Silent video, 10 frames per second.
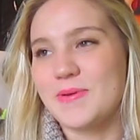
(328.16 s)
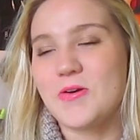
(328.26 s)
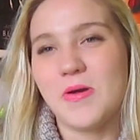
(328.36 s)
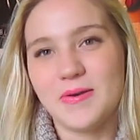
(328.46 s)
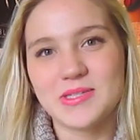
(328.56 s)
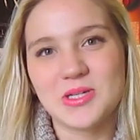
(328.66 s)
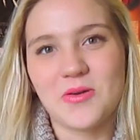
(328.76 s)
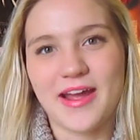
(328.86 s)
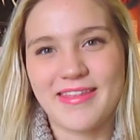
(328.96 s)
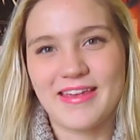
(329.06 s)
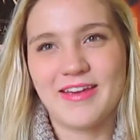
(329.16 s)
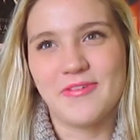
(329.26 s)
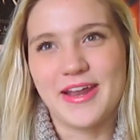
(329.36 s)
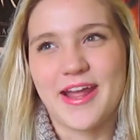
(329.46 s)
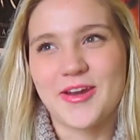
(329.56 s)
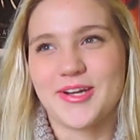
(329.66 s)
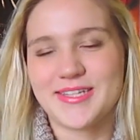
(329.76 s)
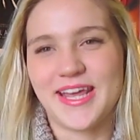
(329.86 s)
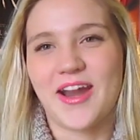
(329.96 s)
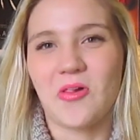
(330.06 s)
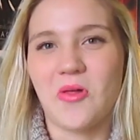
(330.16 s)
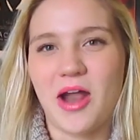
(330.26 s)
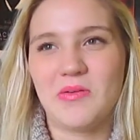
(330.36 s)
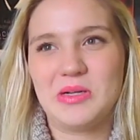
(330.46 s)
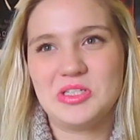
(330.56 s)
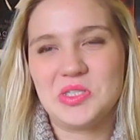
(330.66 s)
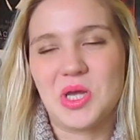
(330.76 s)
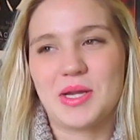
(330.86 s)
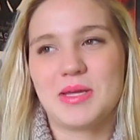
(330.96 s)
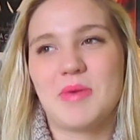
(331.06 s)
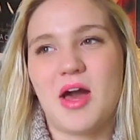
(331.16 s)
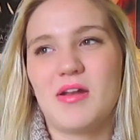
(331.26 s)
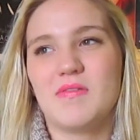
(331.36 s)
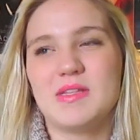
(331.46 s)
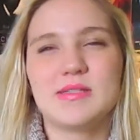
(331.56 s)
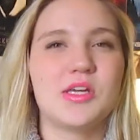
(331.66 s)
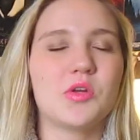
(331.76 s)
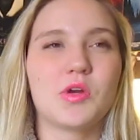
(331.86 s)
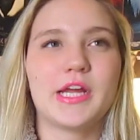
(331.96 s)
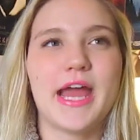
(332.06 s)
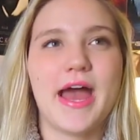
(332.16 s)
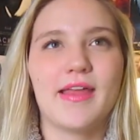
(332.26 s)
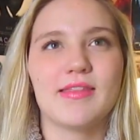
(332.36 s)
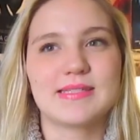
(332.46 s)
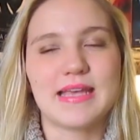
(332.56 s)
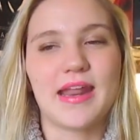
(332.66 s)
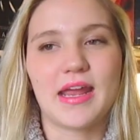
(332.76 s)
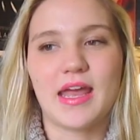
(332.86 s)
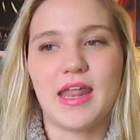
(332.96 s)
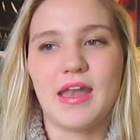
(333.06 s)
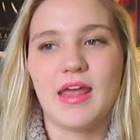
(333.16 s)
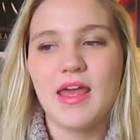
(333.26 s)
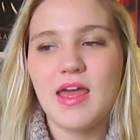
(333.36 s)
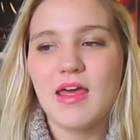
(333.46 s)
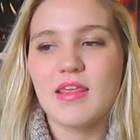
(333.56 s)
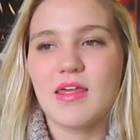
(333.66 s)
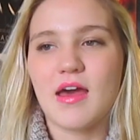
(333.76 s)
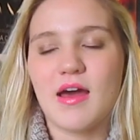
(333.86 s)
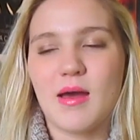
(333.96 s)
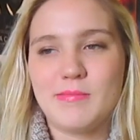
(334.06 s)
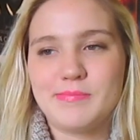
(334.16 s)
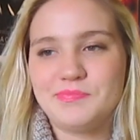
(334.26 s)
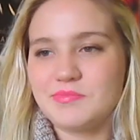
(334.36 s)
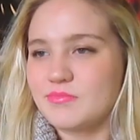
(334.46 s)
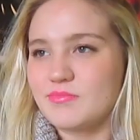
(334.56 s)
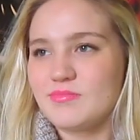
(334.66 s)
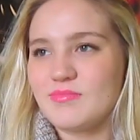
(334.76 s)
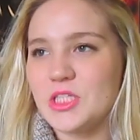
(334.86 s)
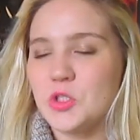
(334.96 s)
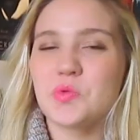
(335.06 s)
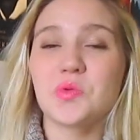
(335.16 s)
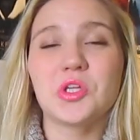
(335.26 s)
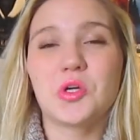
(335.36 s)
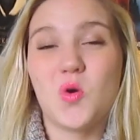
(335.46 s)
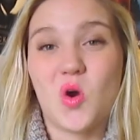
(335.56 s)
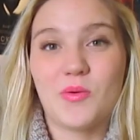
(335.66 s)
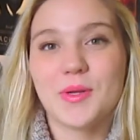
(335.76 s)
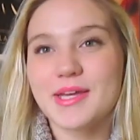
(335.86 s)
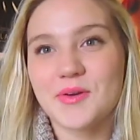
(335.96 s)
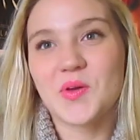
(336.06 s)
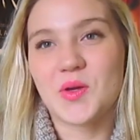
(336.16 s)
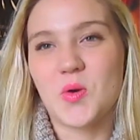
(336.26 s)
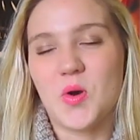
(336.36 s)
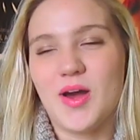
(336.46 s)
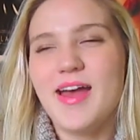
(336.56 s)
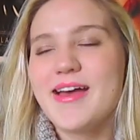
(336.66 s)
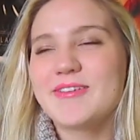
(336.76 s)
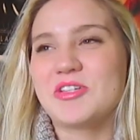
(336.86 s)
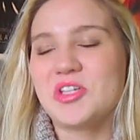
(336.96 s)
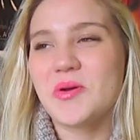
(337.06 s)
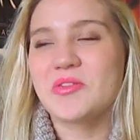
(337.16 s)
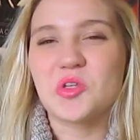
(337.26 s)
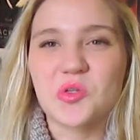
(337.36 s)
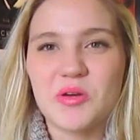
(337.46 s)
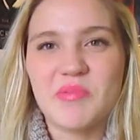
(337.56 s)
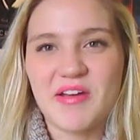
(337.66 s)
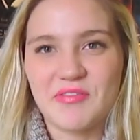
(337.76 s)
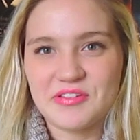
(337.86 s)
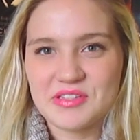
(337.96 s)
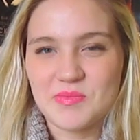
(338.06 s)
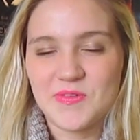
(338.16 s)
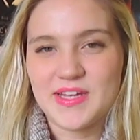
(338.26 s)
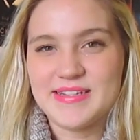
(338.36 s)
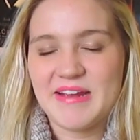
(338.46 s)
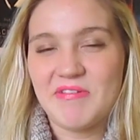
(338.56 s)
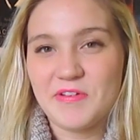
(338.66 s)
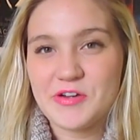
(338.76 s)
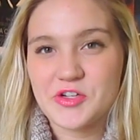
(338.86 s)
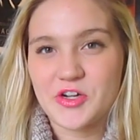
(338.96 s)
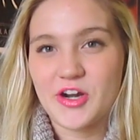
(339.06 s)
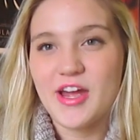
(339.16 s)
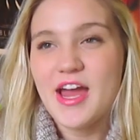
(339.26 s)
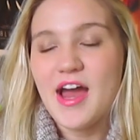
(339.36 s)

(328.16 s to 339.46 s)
close to where I live, and I understand a lot of what she's talking about, of the scenery and the setting, and the it was really cool, really, really cool. So she wrote the screenplay for this movie, and David Fincher